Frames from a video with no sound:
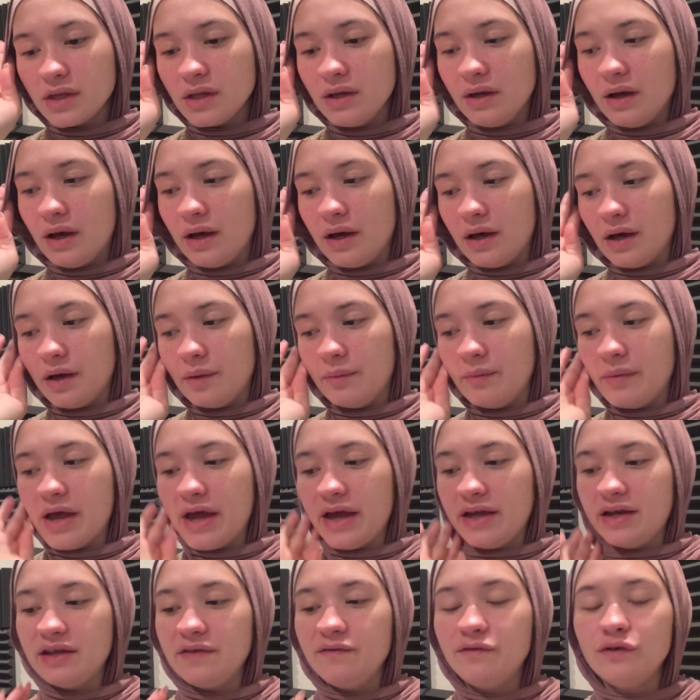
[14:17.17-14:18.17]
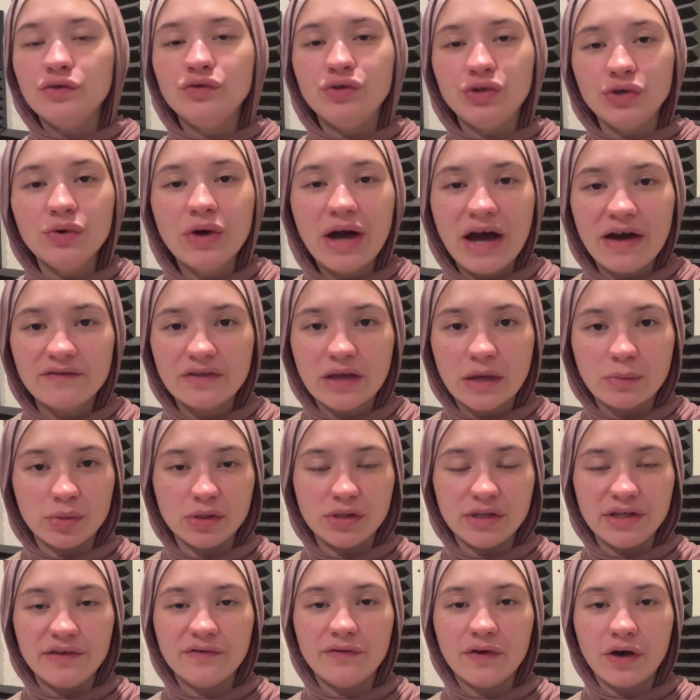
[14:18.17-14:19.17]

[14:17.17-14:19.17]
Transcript: And if you do have that belief,